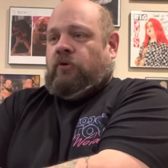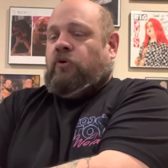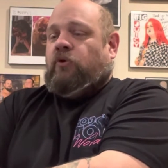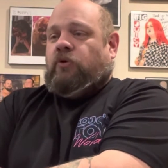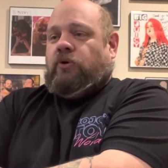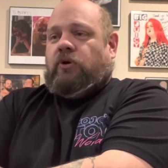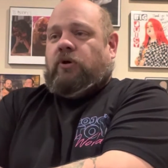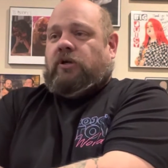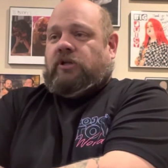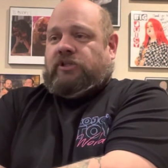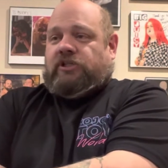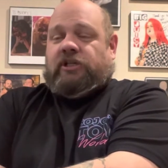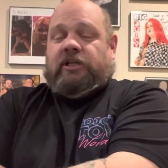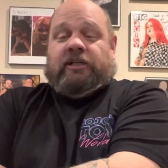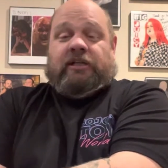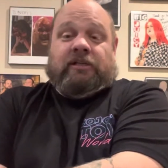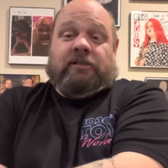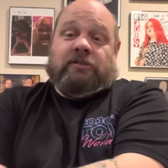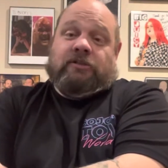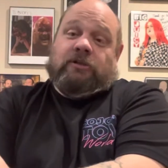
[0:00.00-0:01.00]
New York
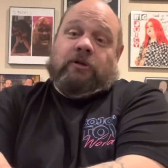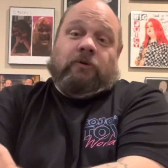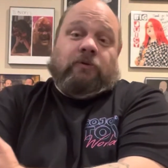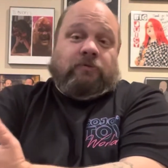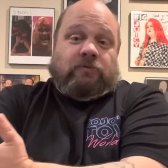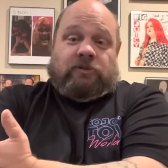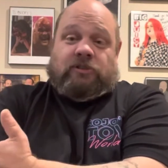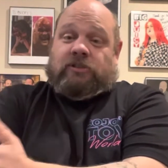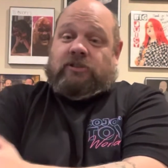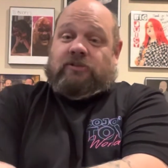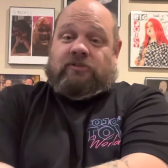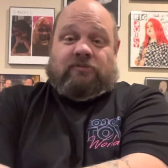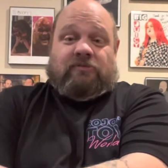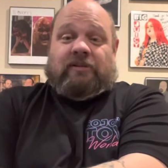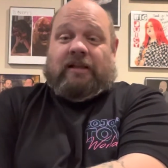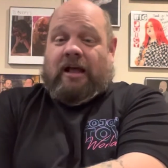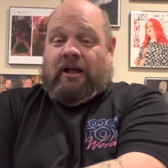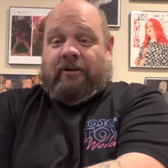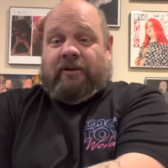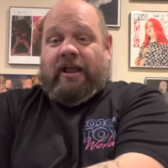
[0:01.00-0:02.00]
City, so she's
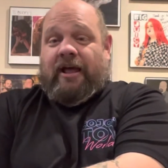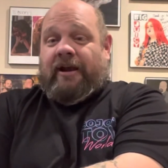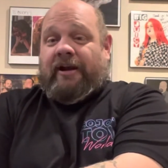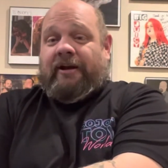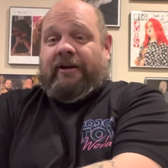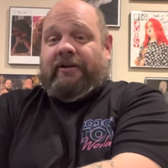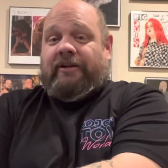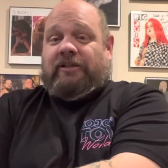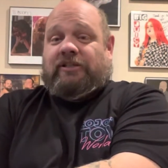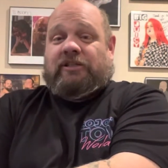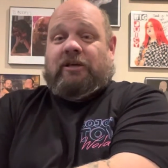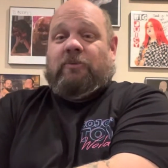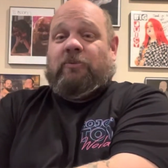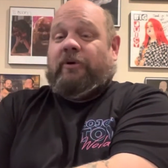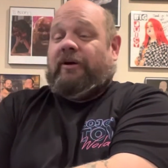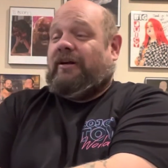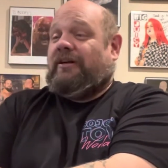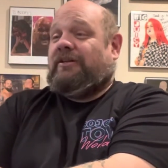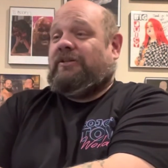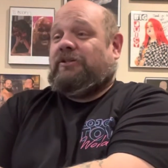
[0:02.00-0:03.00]
down in that area
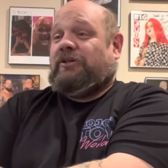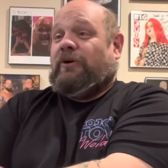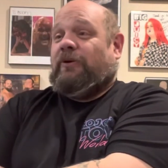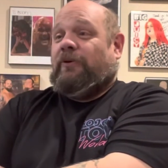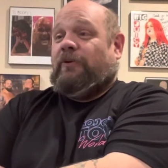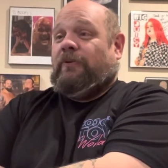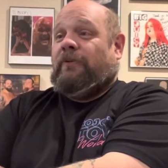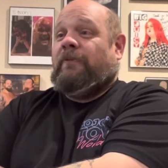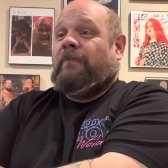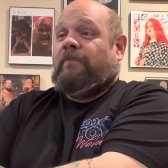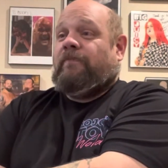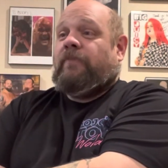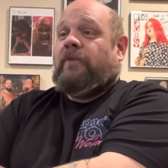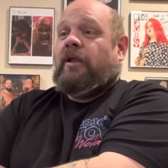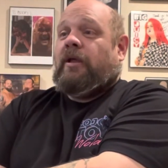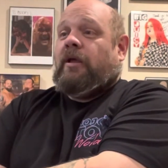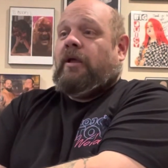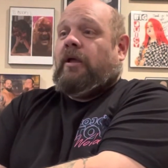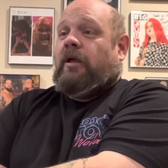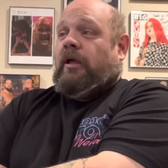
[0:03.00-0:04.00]
somewhere. So
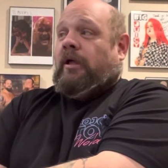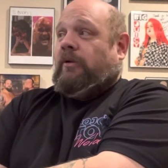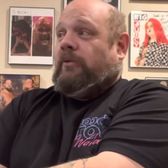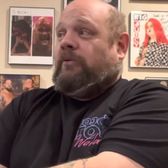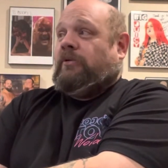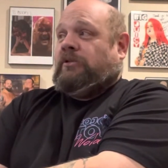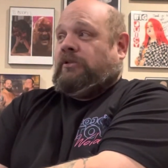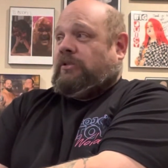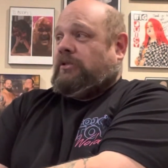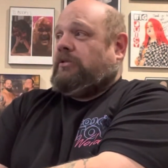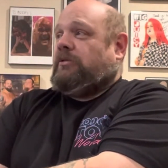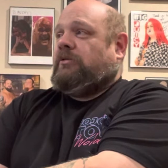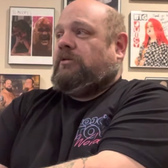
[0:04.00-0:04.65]
it was.